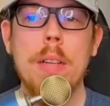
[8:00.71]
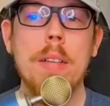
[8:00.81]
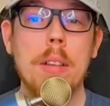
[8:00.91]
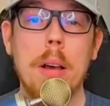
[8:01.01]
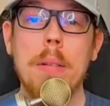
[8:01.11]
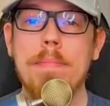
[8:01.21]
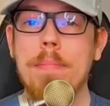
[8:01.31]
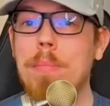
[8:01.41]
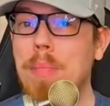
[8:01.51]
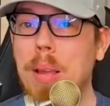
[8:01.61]
so
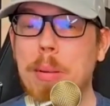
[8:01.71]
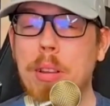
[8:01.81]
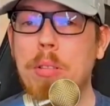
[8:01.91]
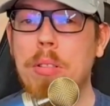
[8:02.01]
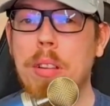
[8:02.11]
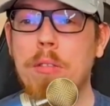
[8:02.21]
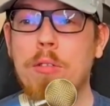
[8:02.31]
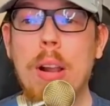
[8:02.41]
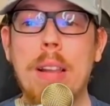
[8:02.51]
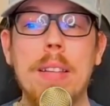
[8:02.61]
maybe you're using your
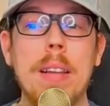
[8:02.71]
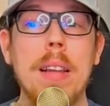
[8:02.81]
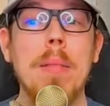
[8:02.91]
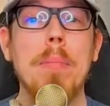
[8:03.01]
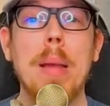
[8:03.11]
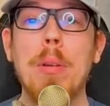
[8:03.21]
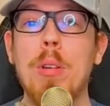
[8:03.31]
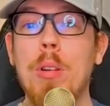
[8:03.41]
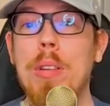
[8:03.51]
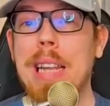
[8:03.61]
friends, maybe
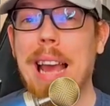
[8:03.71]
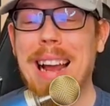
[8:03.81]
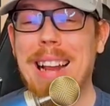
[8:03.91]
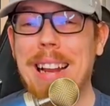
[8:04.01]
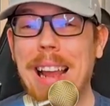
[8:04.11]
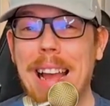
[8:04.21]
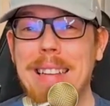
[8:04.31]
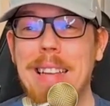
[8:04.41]
you're using early access